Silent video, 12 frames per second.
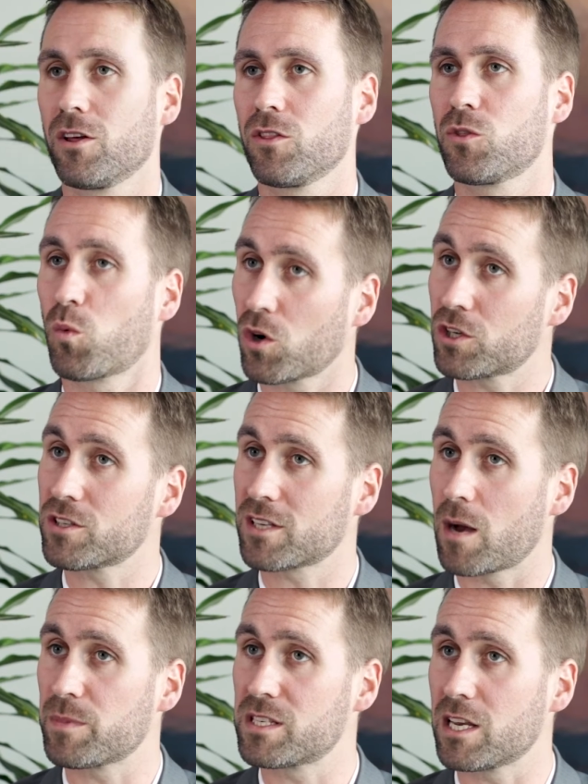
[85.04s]
The workers'
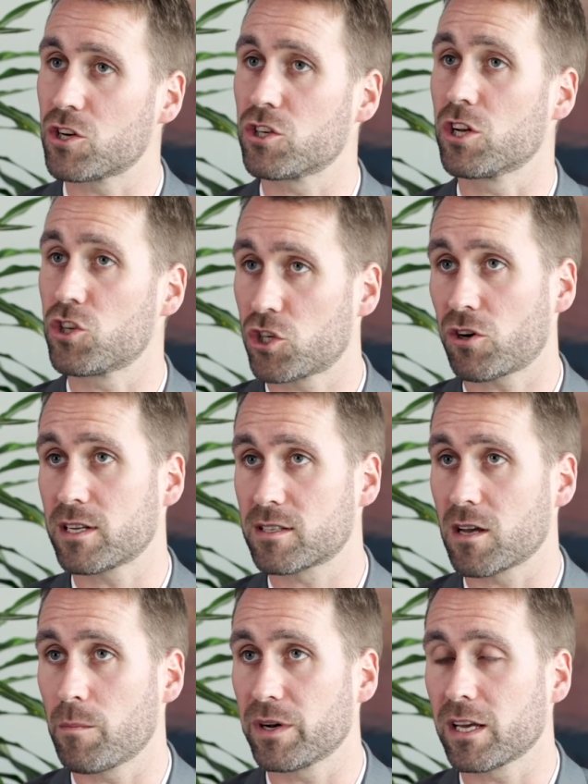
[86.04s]
compensation
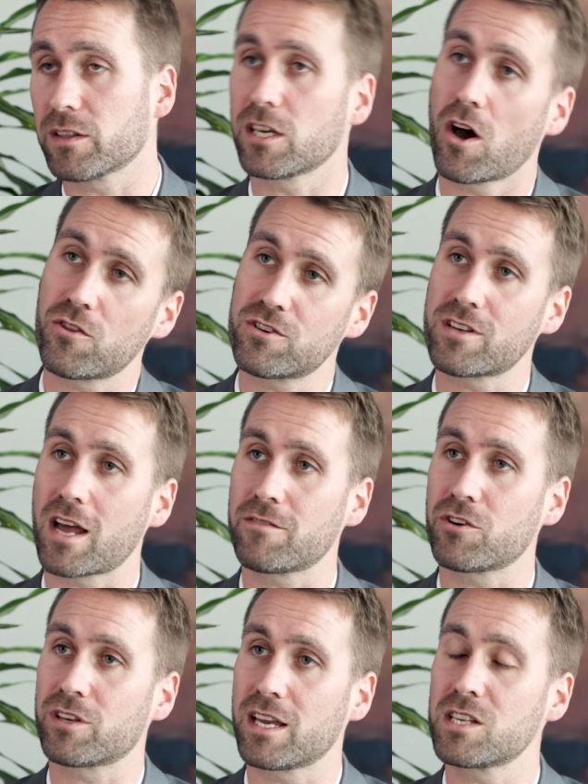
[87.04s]
insurance company on the other side
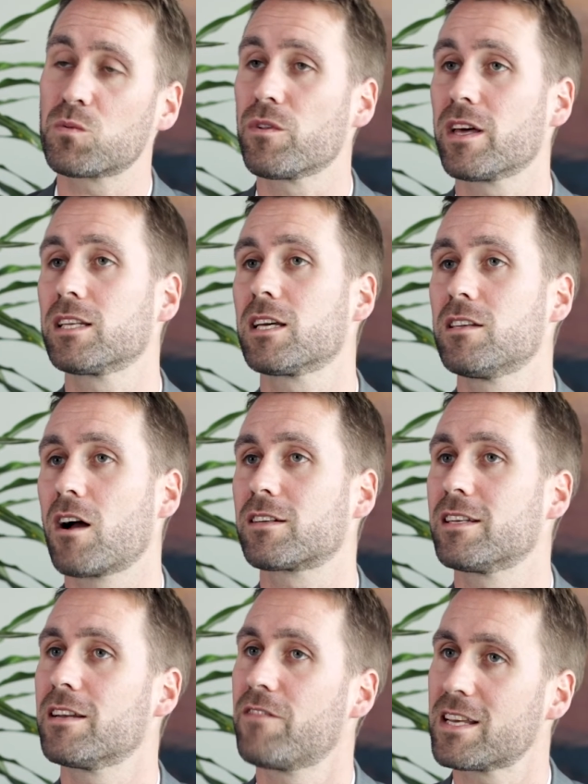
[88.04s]
of your case will then
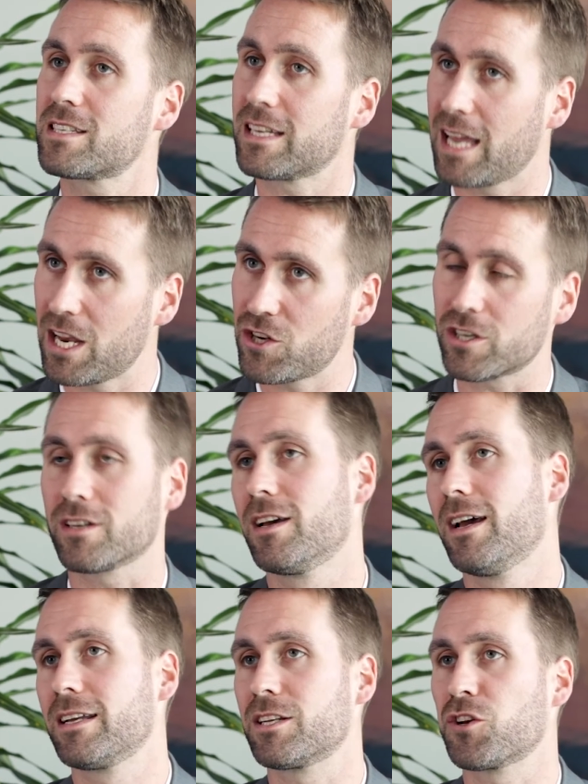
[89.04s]
conduct an investigation
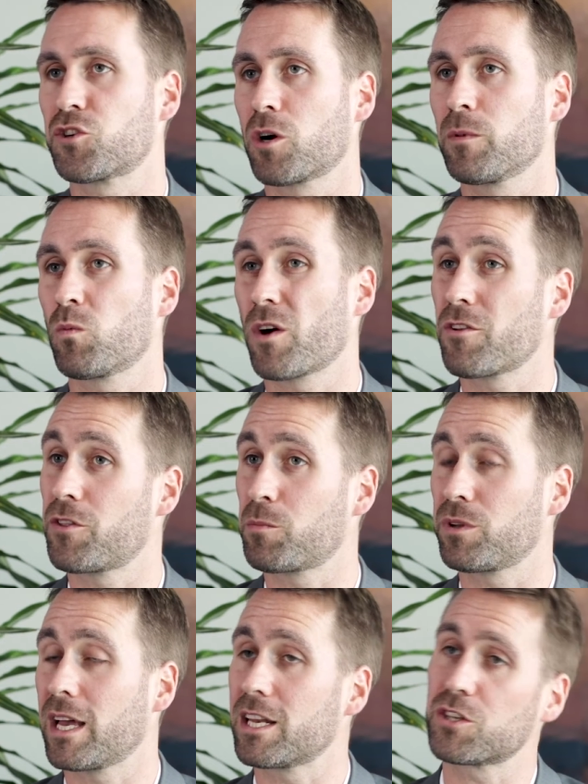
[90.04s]
to determine whether they're
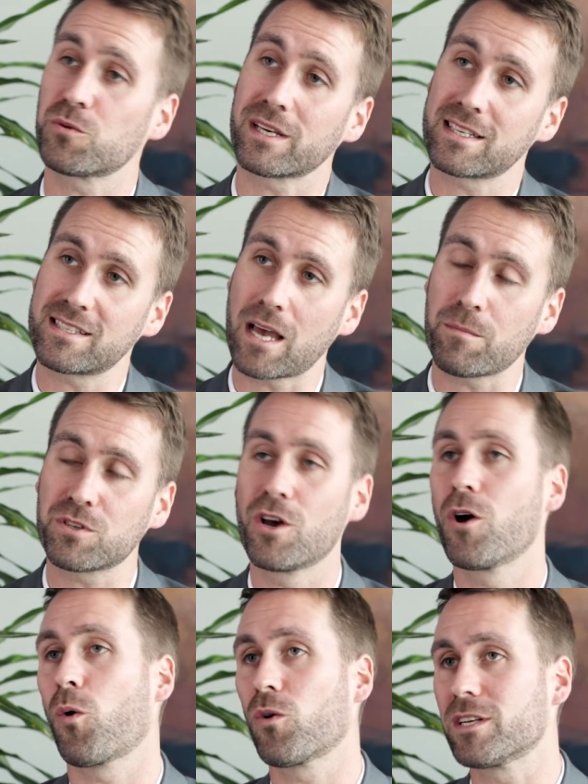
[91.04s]
planning to accept
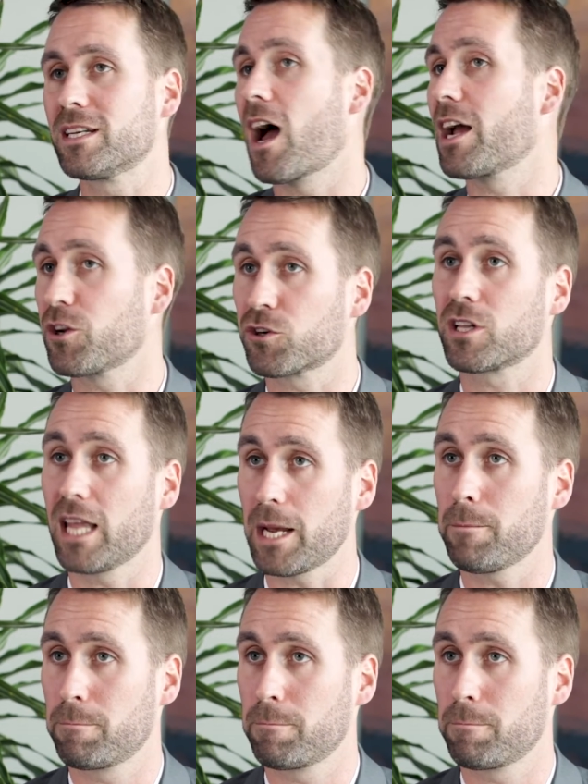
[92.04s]
or deny your claim.